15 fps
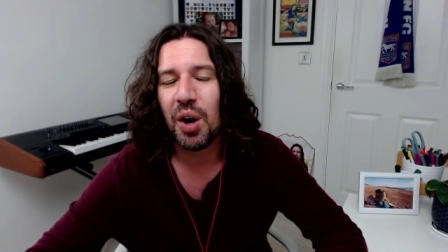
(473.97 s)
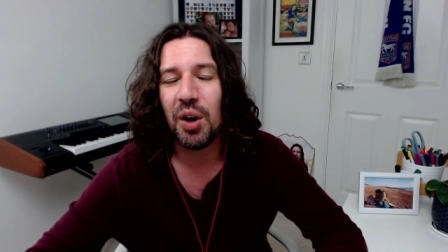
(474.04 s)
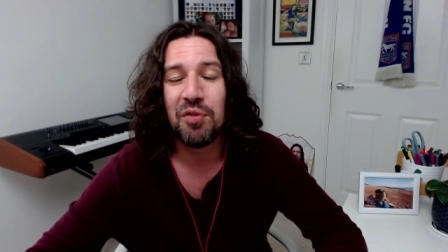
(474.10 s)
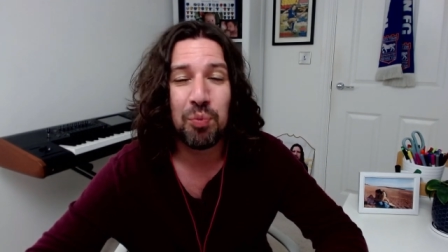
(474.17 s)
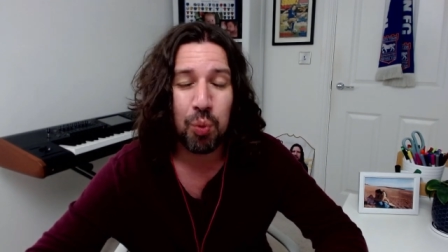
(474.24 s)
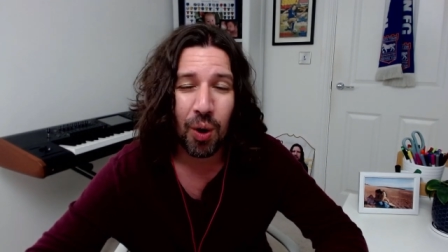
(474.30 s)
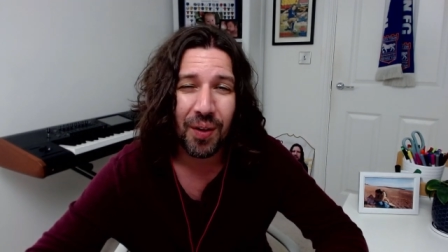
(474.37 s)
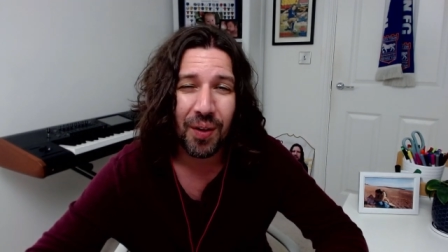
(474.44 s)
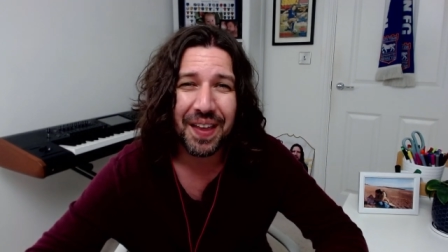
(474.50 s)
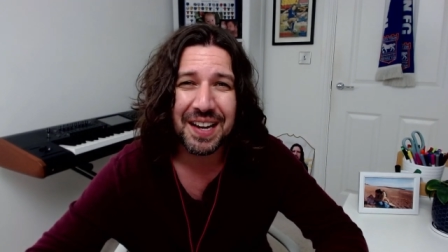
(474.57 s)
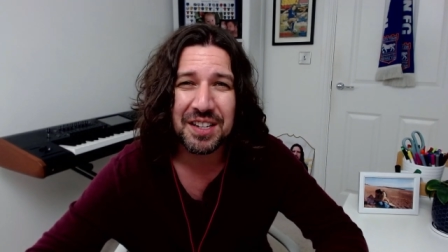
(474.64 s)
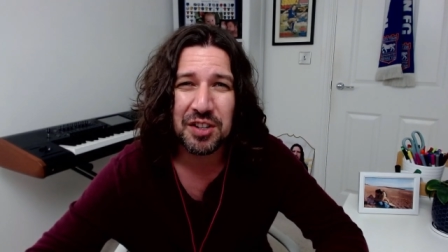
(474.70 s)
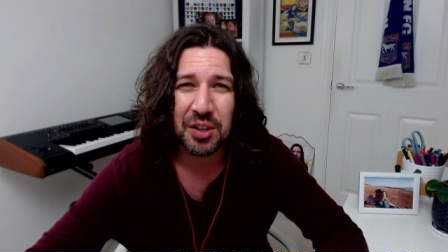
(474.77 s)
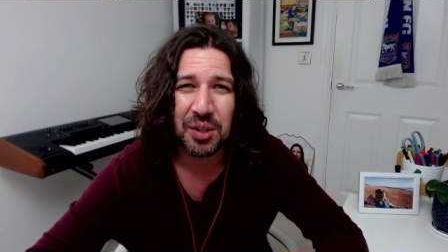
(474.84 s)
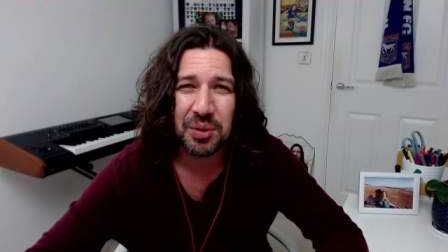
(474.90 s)
of what they
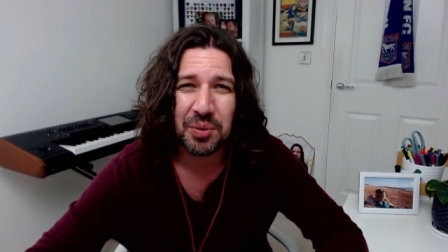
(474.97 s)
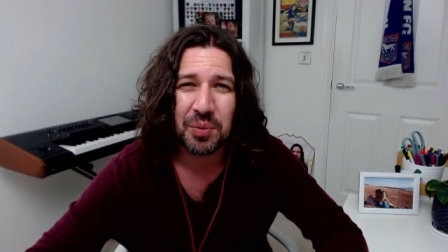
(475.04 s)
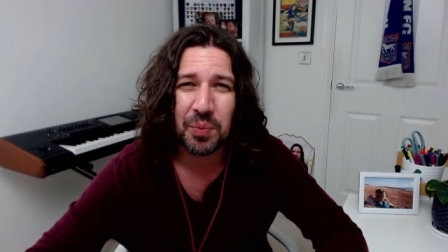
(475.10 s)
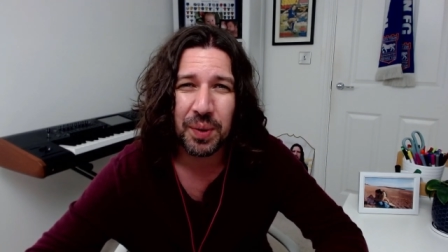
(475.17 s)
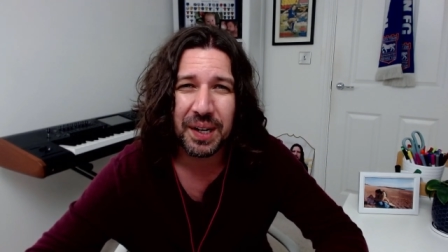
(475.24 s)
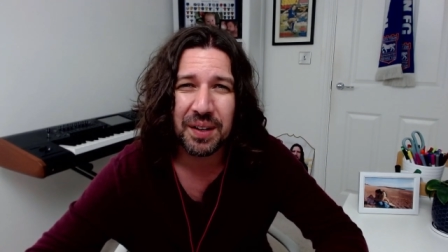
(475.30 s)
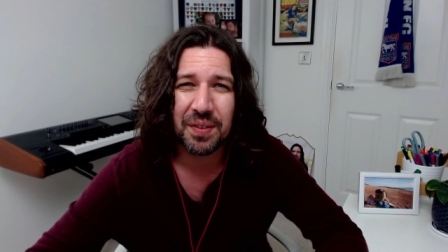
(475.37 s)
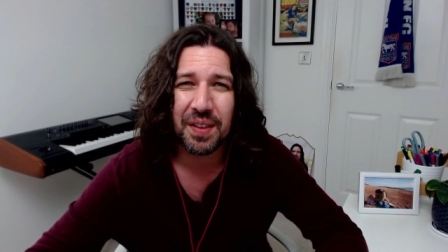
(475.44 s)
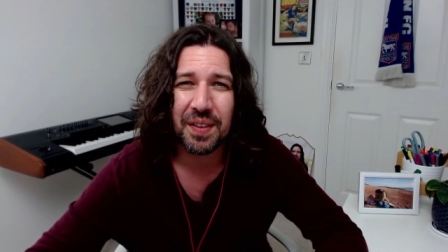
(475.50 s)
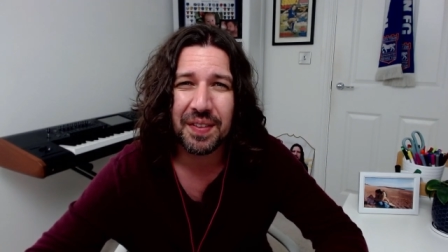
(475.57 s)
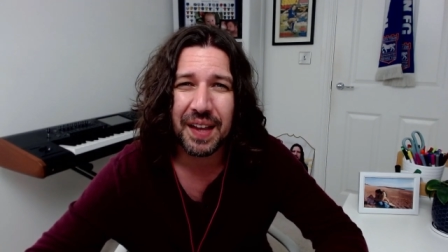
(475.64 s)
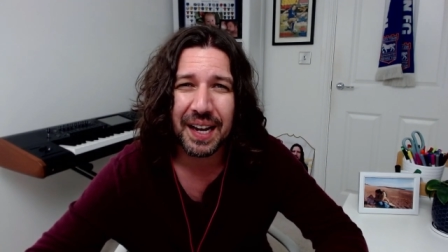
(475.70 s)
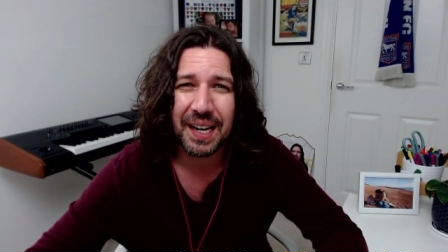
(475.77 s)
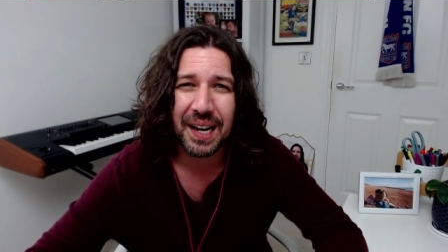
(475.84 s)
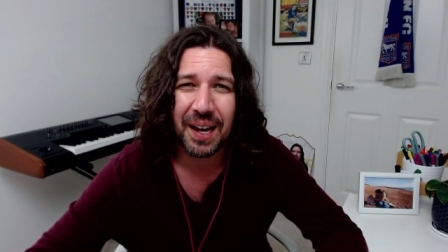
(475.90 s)
do with
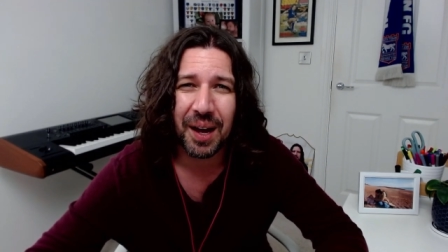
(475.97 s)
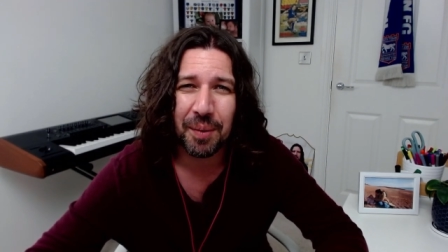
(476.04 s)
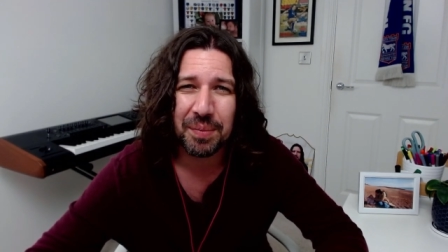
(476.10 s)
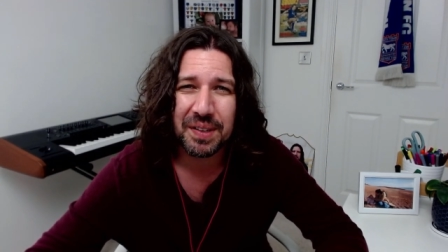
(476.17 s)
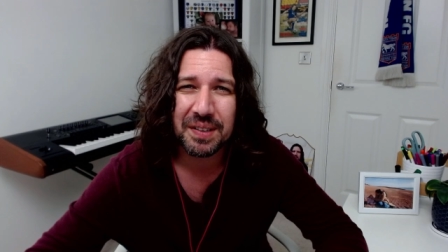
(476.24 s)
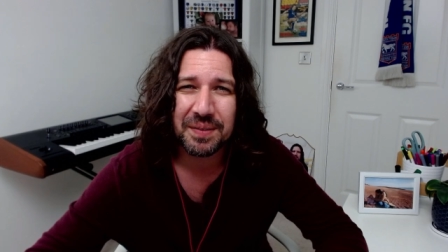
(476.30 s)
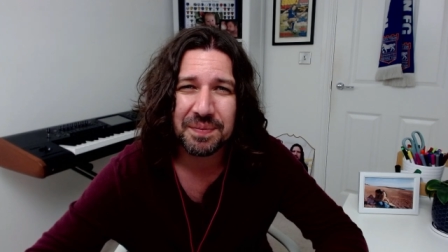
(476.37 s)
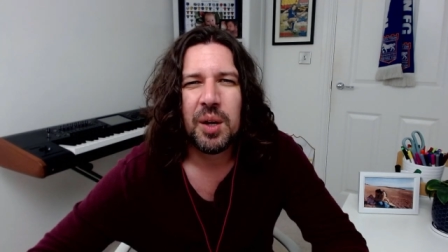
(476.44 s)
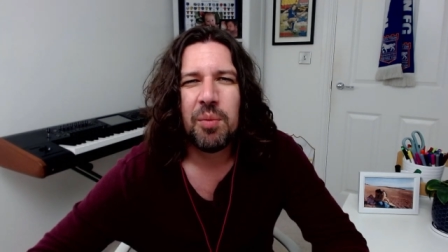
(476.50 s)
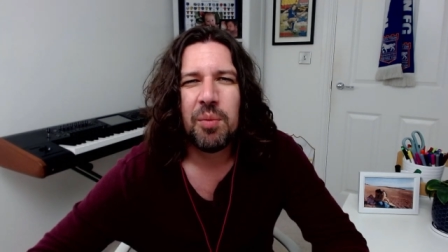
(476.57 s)
their clubs.